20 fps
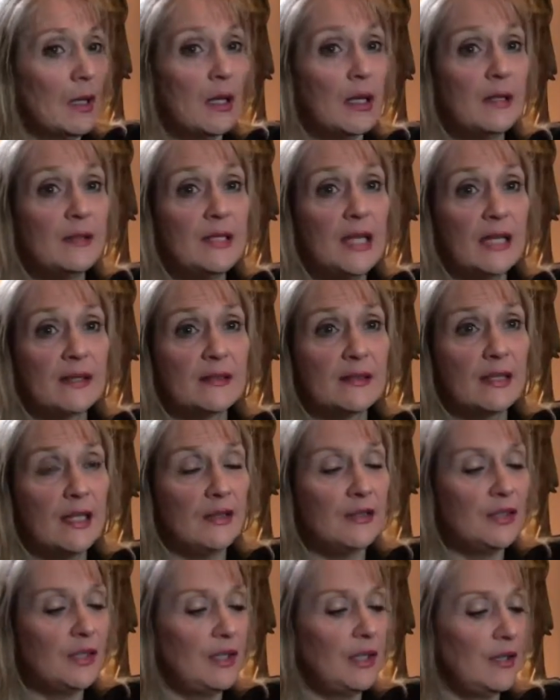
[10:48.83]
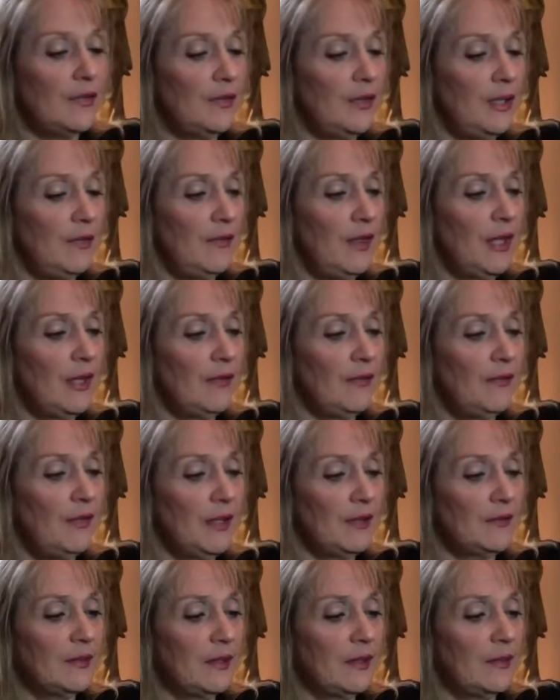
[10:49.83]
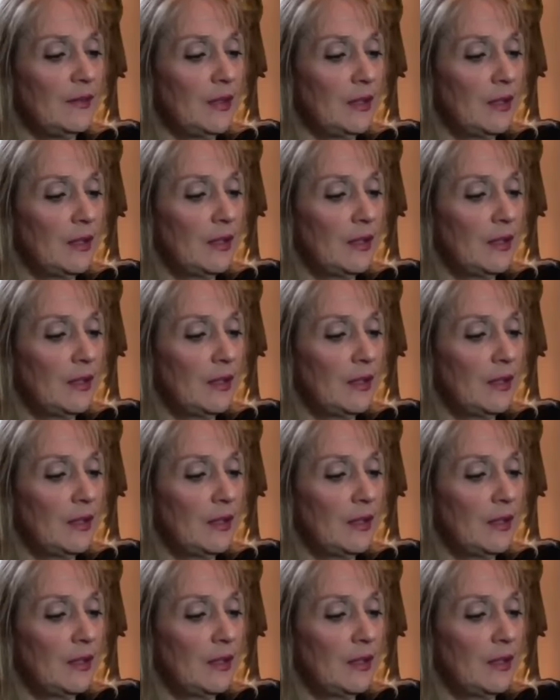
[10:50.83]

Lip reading: I'm going to text an engineer, see if they can fix it.